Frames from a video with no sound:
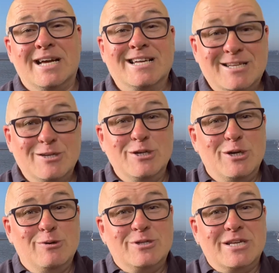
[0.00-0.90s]
good
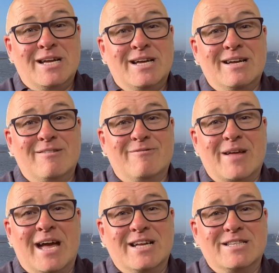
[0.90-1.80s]
news.
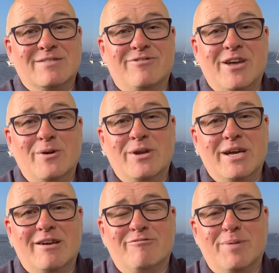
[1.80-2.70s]
Angus and Fiona
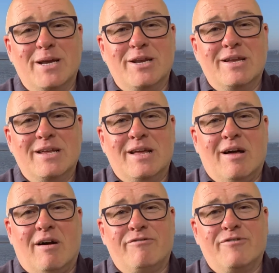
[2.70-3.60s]
have been
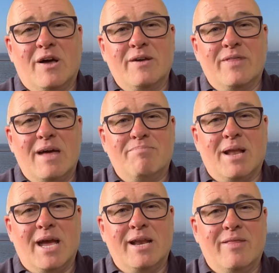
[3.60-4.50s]
off flying their
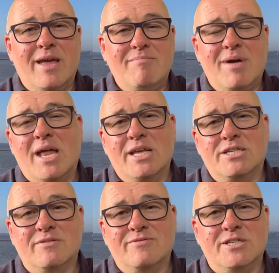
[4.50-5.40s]
plane, and they
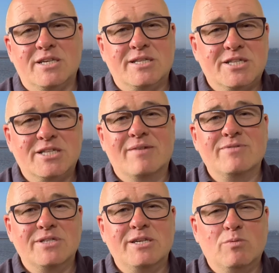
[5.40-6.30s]
managed to visit
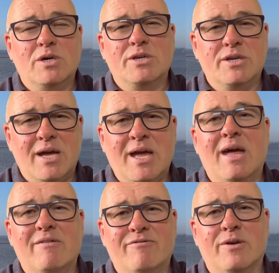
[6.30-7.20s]
71
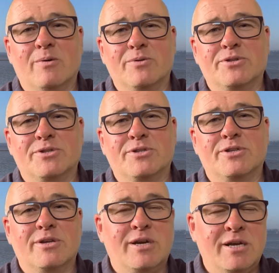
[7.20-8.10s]
airfields
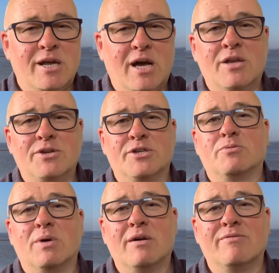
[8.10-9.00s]
in under
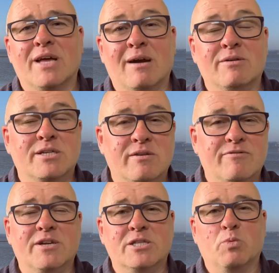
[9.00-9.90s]
12 hours in a
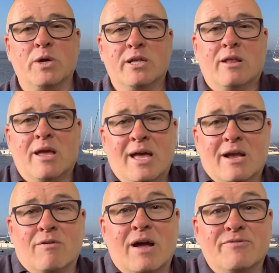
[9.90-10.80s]
fixed-wing
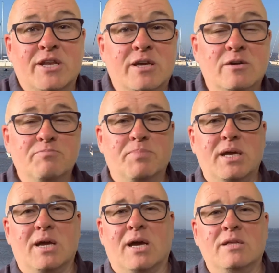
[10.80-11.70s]
aircraft, and it could
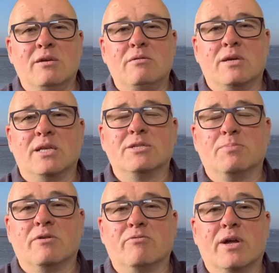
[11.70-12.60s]
be a new Guinness
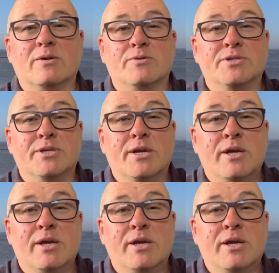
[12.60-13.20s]
Book of Records.